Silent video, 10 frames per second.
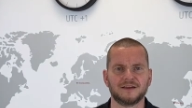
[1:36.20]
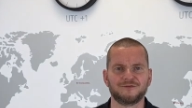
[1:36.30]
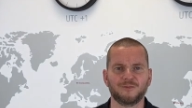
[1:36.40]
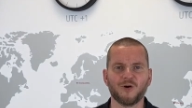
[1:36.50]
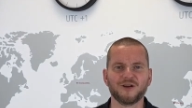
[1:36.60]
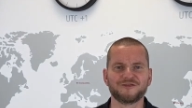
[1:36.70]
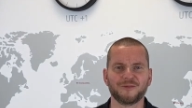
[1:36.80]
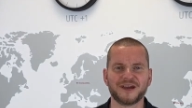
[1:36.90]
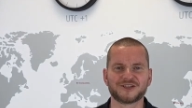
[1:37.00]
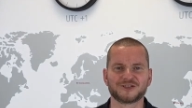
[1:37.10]
For more
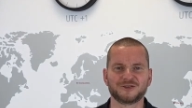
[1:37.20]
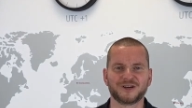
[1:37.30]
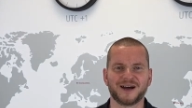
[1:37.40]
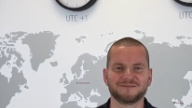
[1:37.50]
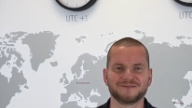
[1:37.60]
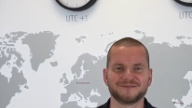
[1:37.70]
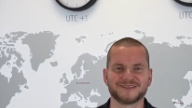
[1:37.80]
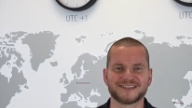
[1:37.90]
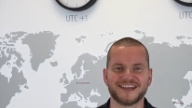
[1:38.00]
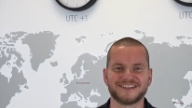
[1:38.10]
information to come,
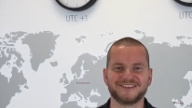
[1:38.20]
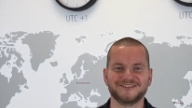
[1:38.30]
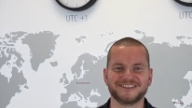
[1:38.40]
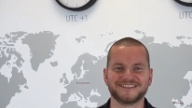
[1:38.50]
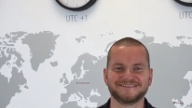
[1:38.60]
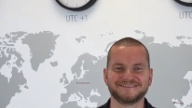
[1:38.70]
stay tuned.